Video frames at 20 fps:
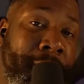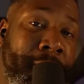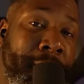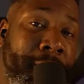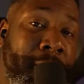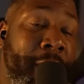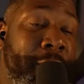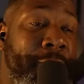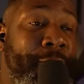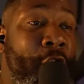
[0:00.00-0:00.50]

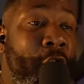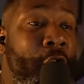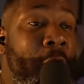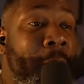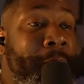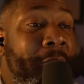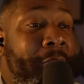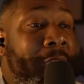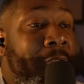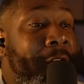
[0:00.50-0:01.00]
They
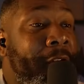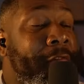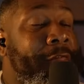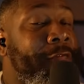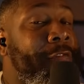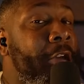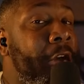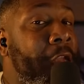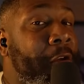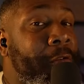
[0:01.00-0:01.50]
formed a
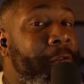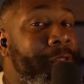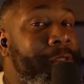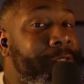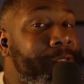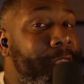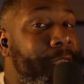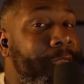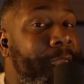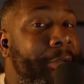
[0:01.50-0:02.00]

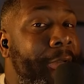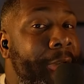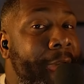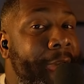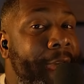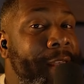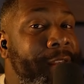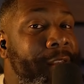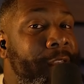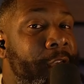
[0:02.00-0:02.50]
confederacy,
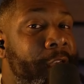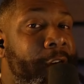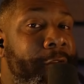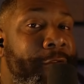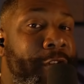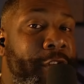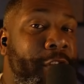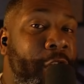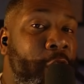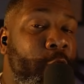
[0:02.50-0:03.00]
guys,
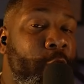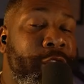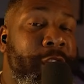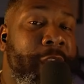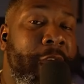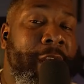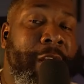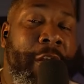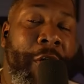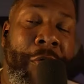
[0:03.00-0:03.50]
for those
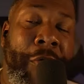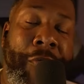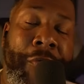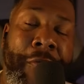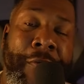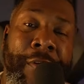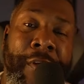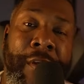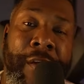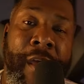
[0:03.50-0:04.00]
that know,
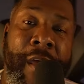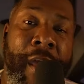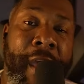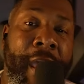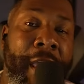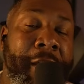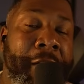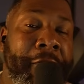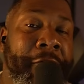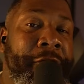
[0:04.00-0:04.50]
a
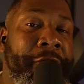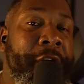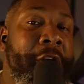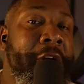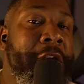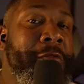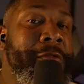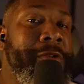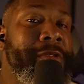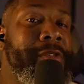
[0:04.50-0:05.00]

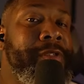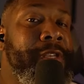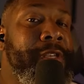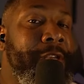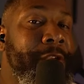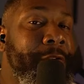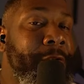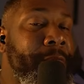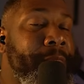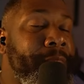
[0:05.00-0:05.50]

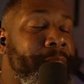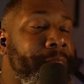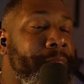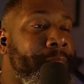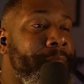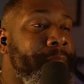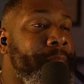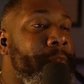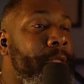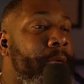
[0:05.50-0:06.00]
confederacy.
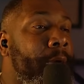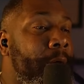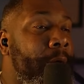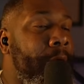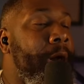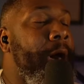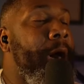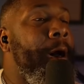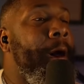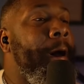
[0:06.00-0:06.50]

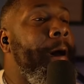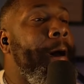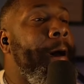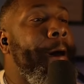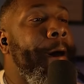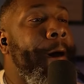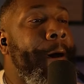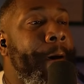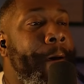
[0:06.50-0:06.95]
Uh-huh.